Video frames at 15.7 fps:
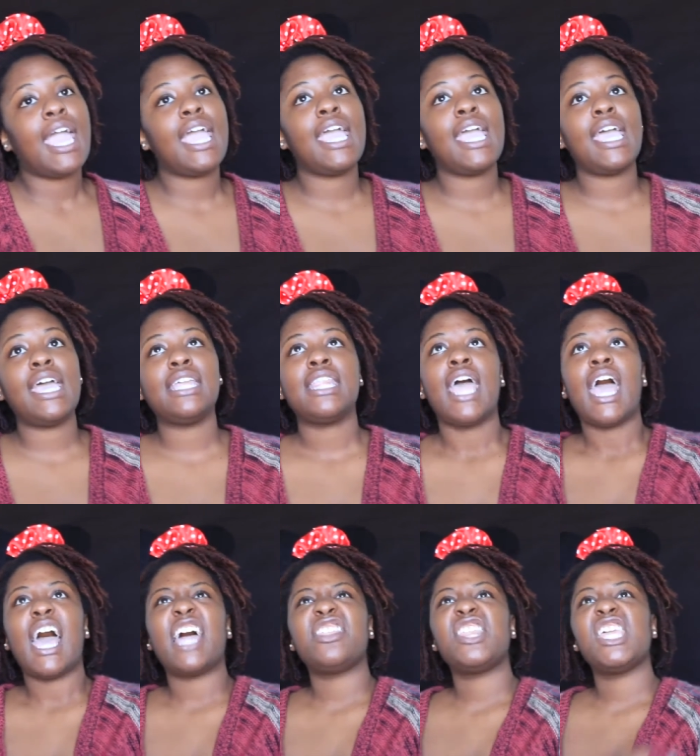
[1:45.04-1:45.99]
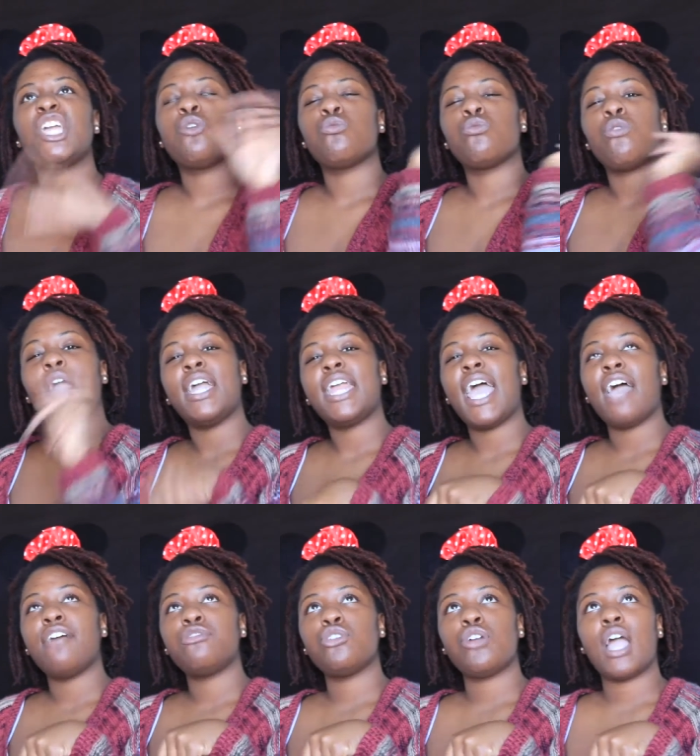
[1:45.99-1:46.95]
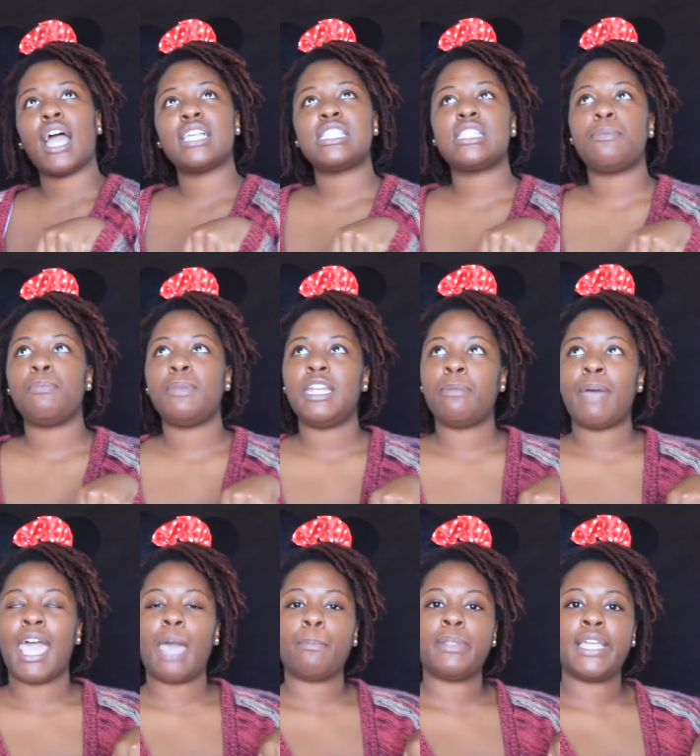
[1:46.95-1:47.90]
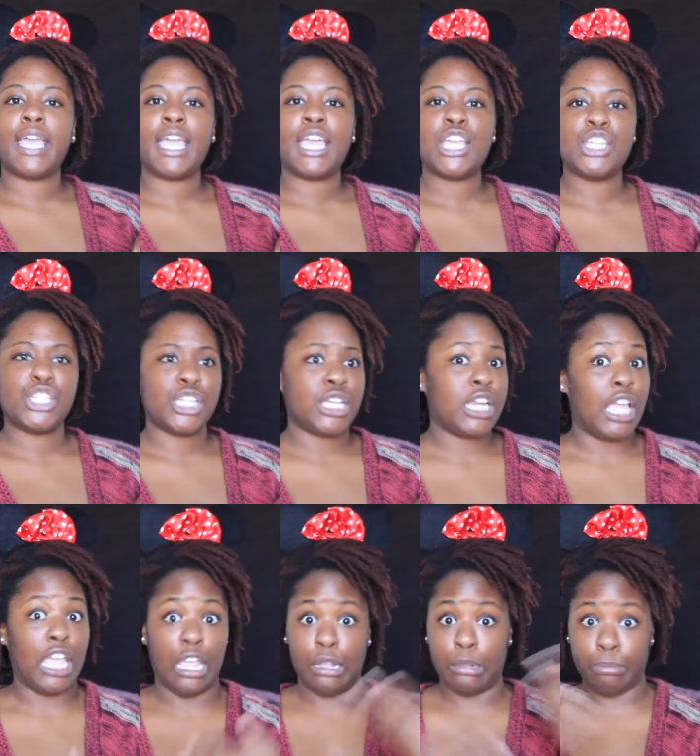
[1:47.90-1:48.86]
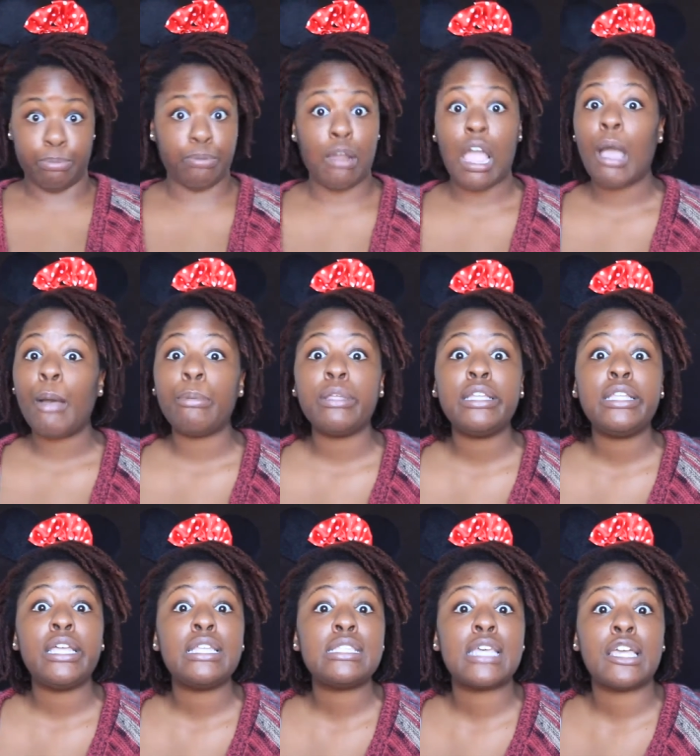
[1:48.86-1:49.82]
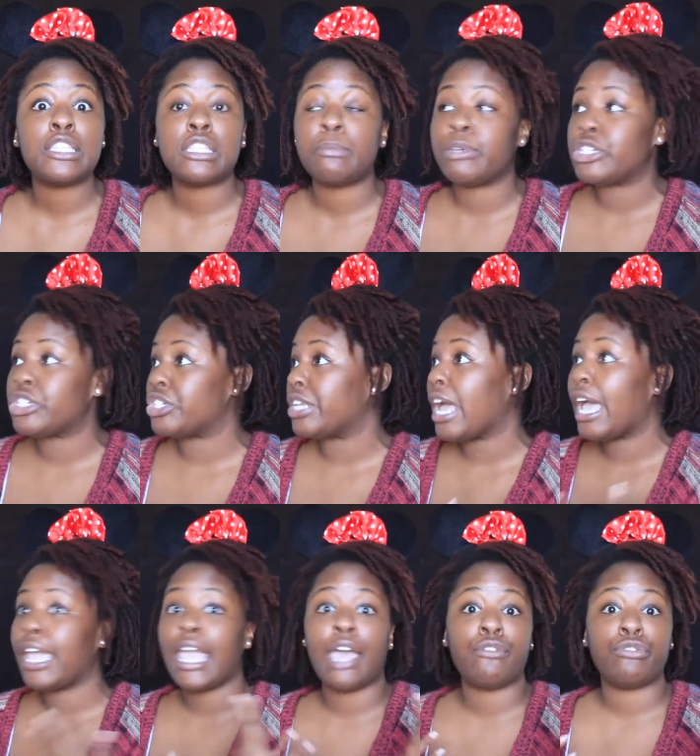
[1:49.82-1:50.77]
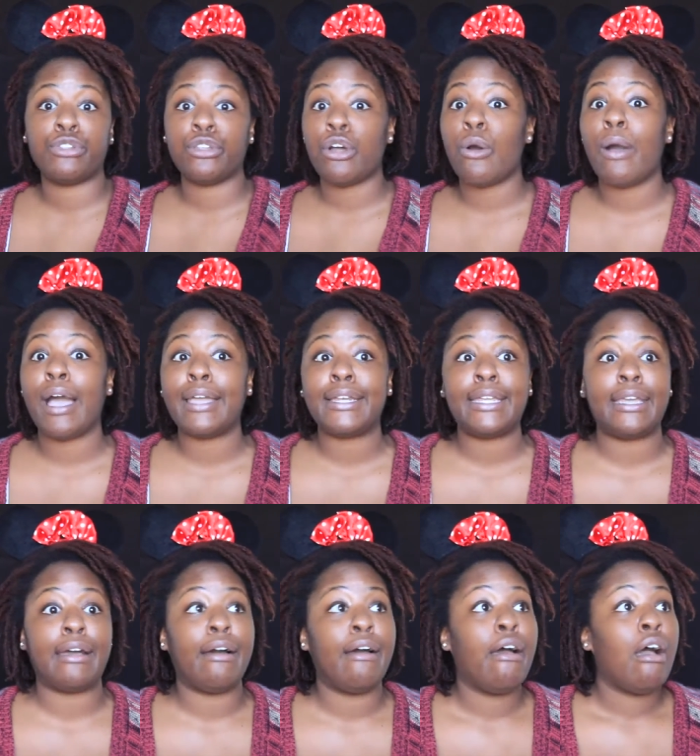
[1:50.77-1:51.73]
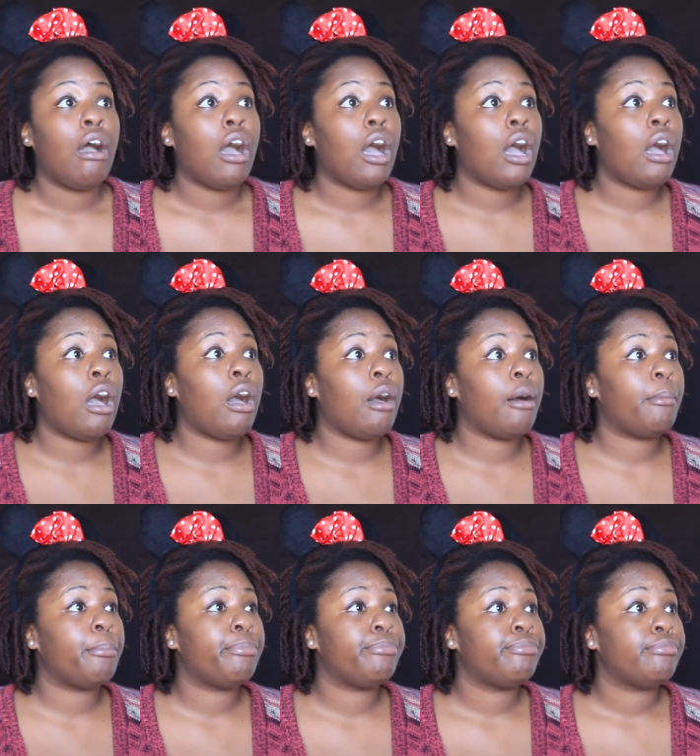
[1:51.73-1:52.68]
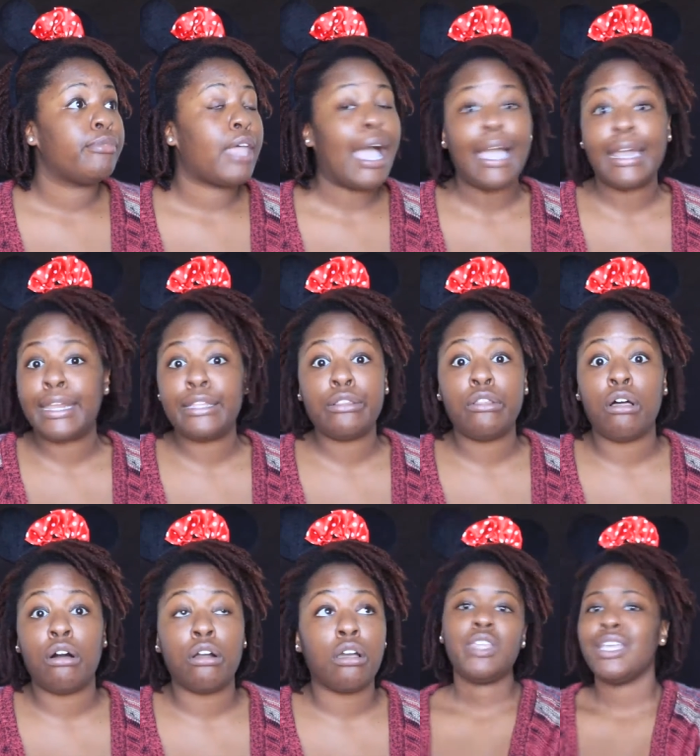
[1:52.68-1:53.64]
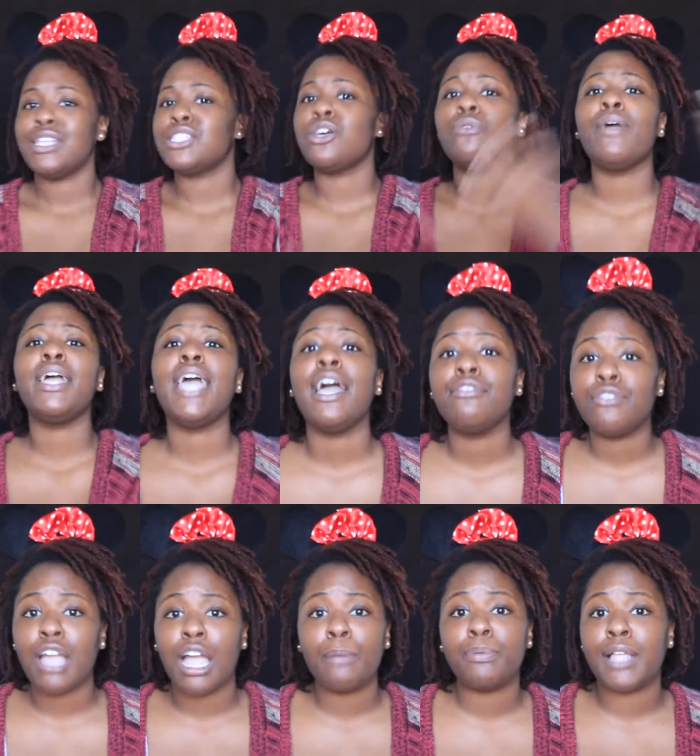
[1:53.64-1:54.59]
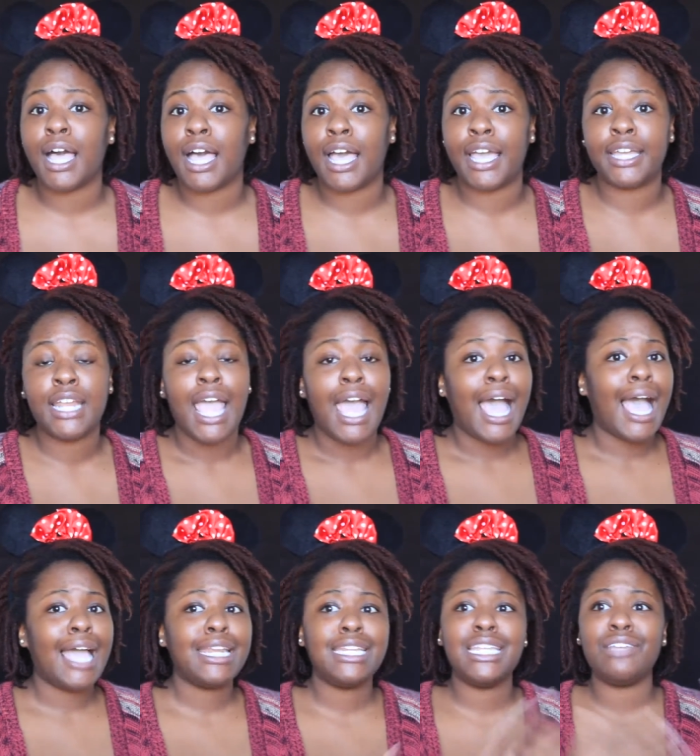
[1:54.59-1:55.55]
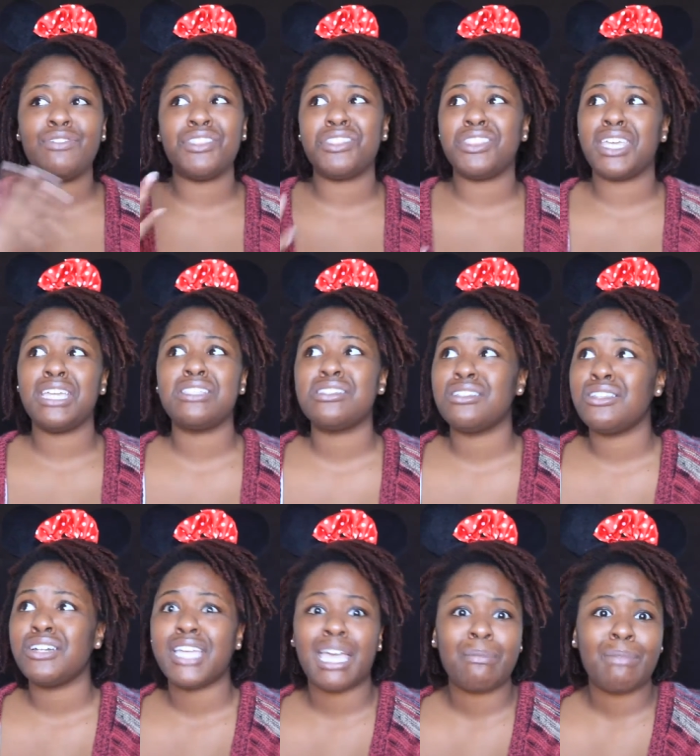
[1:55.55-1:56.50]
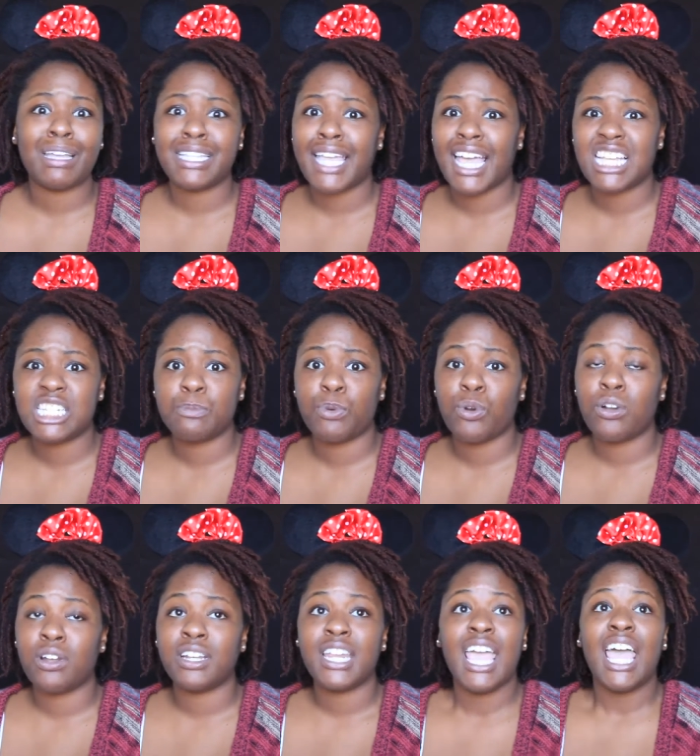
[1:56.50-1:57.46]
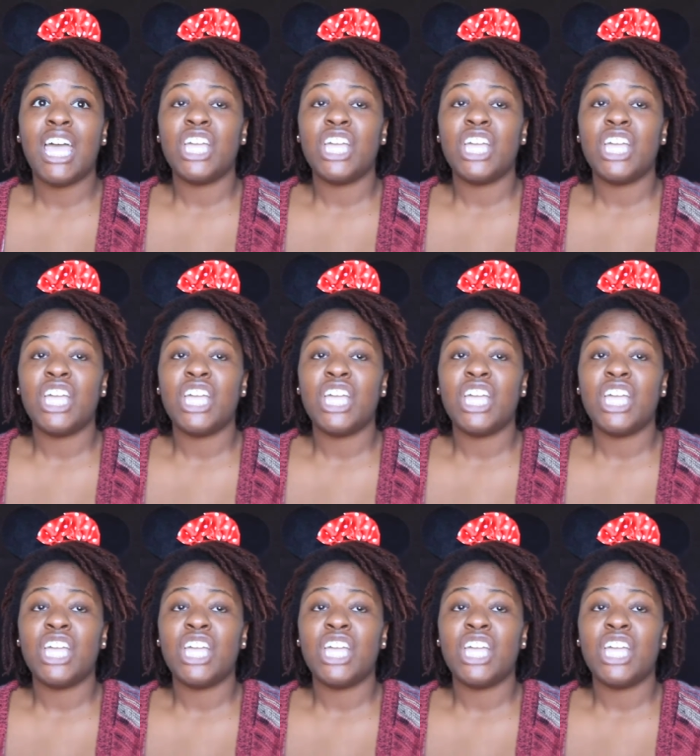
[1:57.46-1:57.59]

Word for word: and I think right after I submitted my application, it probably did say submission, I have no idea um, I didn't look. So right after I applied, I didn't even think to look at my dashboard.